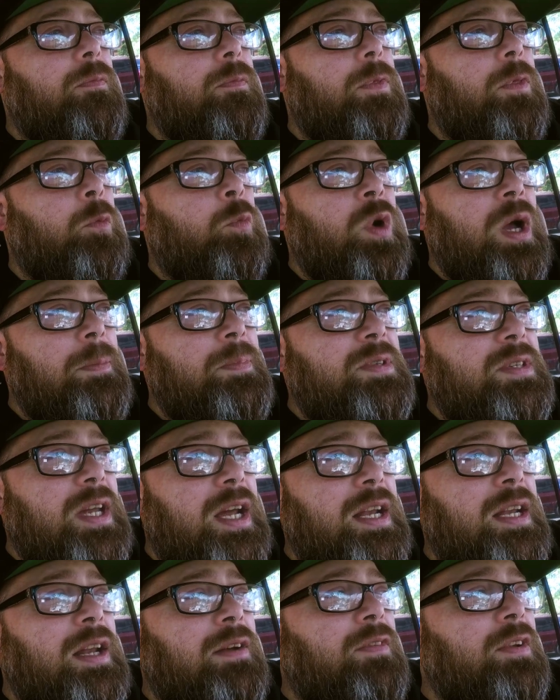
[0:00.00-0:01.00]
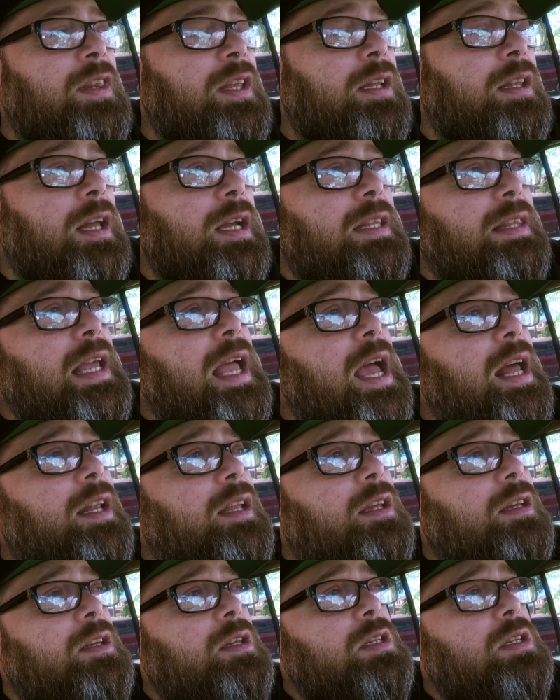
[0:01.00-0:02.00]
the website and everything like that
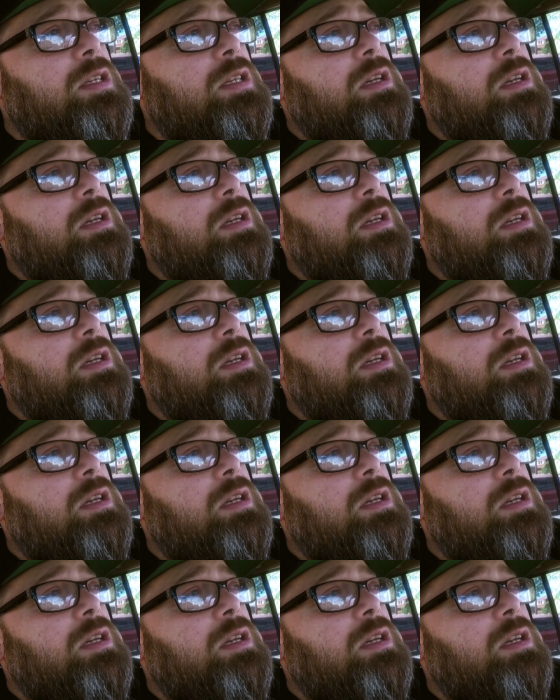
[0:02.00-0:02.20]
is